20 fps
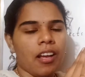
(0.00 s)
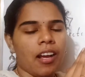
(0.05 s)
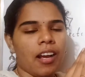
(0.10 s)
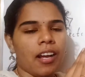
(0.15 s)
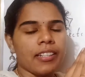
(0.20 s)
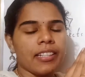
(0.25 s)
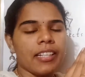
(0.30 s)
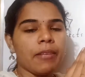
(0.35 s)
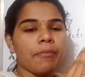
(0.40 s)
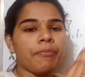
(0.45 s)

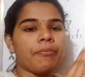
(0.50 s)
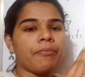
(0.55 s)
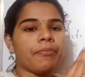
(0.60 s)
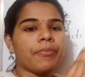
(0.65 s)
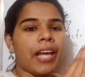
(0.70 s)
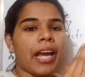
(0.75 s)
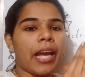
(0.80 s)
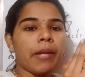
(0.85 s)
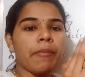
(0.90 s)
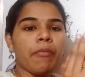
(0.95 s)
At the
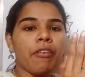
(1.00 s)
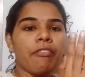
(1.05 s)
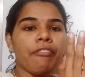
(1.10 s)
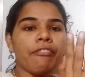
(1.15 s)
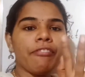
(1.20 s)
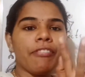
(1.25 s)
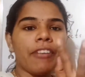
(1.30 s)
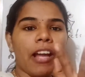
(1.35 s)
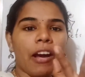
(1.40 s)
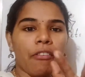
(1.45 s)
time of
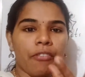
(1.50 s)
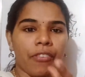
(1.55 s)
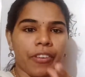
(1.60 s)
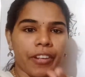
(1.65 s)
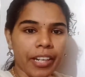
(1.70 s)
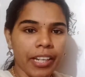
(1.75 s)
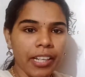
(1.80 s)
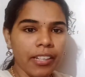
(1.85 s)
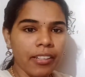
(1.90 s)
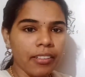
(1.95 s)

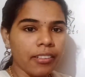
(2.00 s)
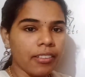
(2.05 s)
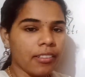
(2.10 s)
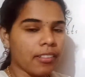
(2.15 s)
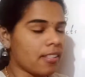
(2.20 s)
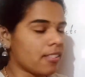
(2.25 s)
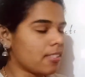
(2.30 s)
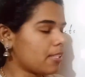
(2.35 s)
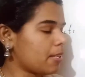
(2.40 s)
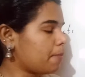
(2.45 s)
flowering,
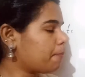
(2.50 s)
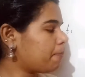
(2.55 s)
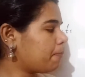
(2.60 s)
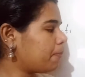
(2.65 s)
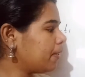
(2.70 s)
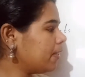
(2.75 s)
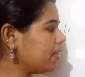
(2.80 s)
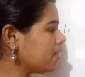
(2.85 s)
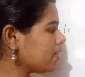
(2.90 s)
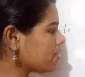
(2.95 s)
the
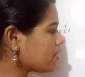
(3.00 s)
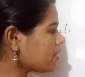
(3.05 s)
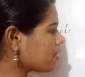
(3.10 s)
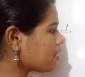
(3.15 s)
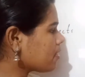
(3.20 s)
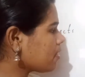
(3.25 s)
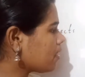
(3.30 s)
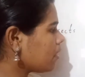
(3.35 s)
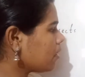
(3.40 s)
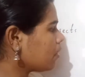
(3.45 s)

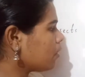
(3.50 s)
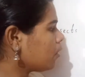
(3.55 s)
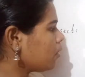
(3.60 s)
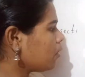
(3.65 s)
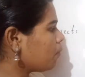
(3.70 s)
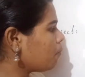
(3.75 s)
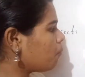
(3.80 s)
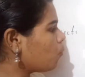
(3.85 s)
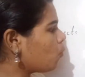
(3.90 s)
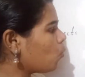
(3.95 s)
sepals
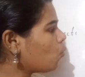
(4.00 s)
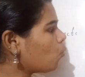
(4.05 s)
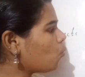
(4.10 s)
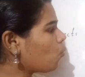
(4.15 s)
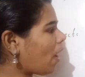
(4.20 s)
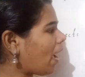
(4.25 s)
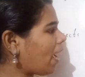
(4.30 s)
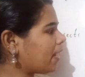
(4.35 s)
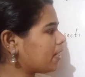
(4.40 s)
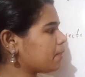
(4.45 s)

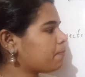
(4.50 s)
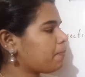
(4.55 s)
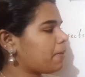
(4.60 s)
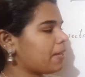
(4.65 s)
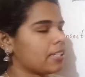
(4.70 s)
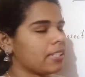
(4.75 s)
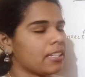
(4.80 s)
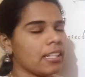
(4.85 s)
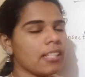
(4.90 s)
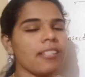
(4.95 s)
move and
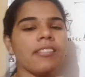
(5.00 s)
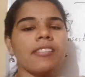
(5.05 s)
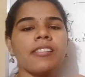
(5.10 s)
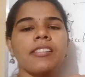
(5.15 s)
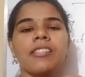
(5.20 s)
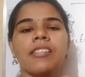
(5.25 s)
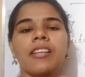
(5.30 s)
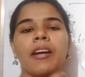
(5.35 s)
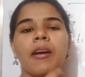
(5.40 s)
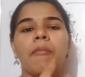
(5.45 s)

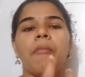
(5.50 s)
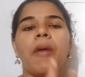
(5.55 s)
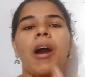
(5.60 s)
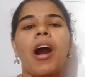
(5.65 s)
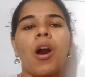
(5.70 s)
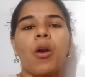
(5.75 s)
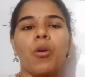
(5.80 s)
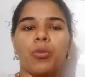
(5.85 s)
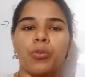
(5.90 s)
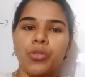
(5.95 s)
petals come
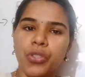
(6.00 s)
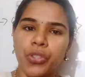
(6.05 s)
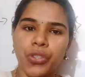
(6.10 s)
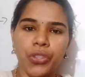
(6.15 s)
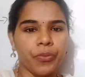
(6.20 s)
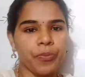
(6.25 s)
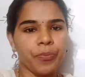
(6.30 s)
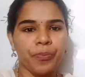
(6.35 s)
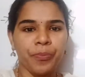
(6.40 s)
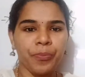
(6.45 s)
out.
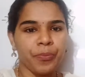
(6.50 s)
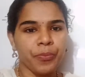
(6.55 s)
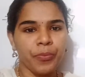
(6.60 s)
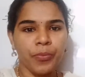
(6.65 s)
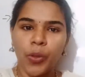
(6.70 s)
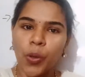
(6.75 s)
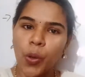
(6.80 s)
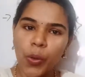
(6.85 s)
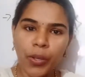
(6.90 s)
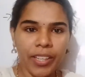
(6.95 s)

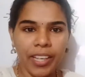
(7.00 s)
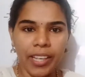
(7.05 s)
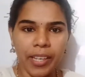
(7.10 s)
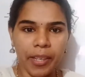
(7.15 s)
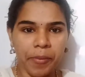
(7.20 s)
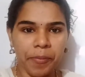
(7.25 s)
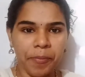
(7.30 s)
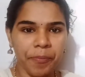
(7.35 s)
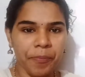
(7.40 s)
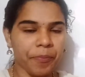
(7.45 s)

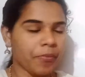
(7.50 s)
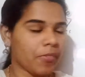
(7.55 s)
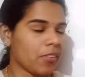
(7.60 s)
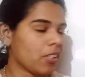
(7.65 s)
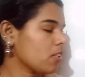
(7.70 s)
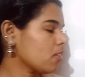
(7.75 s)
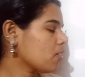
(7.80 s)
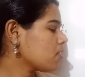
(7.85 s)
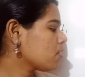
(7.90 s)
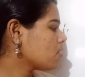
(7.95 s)
Okay,
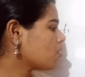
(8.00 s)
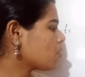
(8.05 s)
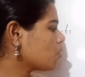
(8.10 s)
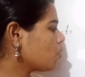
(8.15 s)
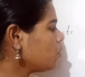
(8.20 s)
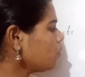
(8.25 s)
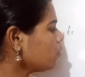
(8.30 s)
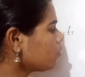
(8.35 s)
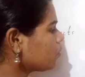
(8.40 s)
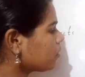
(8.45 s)

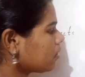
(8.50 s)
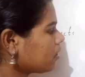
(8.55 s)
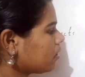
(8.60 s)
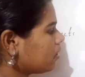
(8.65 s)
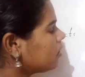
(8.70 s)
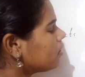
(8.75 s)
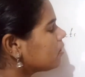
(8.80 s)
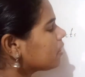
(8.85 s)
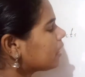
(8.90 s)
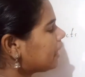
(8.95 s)
so
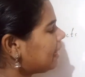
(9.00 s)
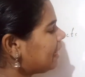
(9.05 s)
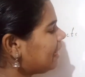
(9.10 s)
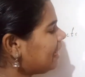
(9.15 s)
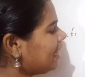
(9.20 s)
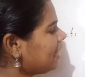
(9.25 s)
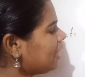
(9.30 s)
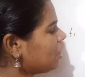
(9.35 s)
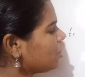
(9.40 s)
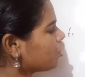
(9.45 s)
the
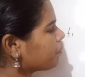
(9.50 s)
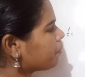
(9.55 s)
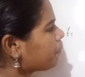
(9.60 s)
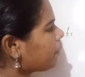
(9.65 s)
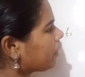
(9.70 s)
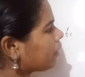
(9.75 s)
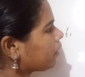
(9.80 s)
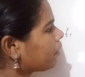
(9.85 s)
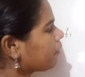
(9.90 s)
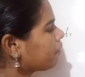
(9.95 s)
greenish
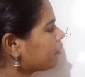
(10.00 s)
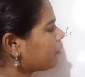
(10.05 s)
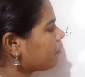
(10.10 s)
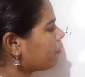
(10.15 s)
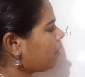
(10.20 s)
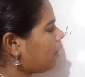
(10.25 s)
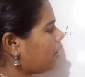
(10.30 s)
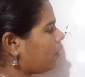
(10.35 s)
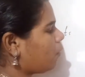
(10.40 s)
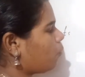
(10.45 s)
part of the
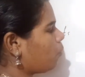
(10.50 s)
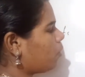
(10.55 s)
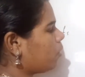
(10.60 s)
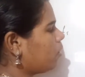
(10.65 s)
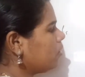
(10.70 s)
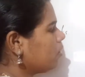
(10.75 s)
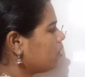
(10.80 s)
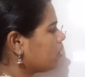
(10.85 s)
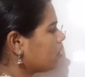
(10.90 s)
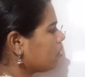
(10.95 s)

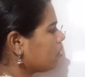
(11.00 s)
flower